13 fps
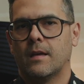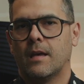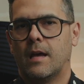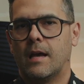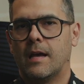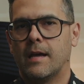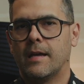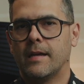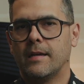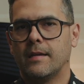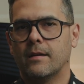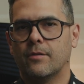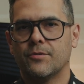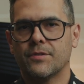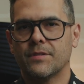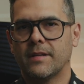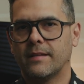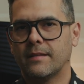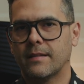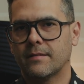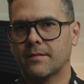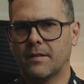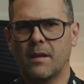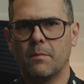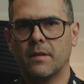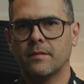I understand that
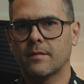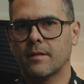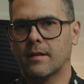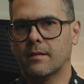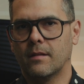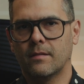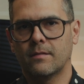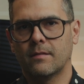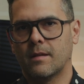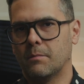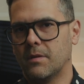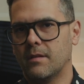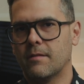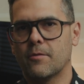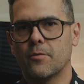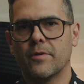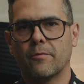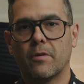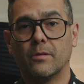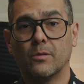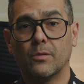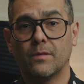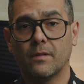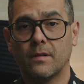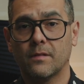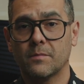statements like this can be thrown around
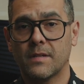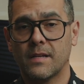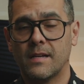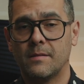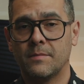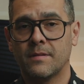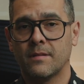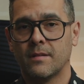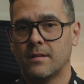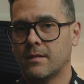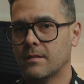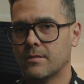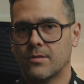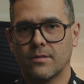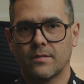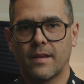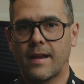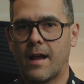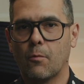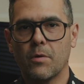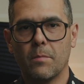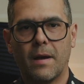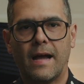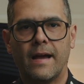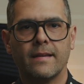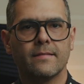loosely sometimes, just like how we
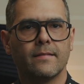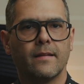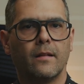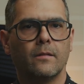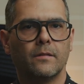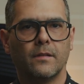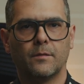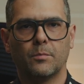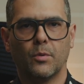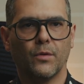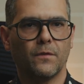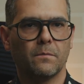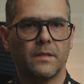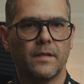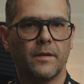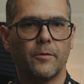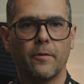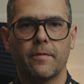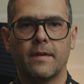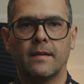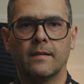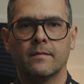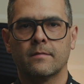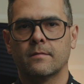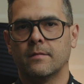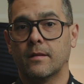buy, sell, and dispose of material
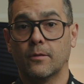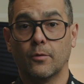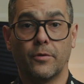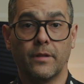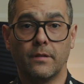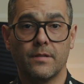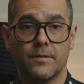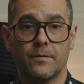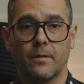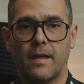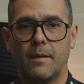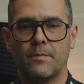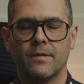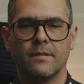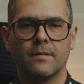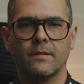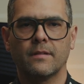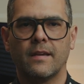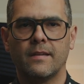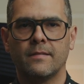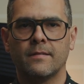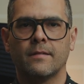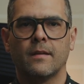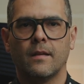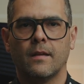things, including digital cameras in this case.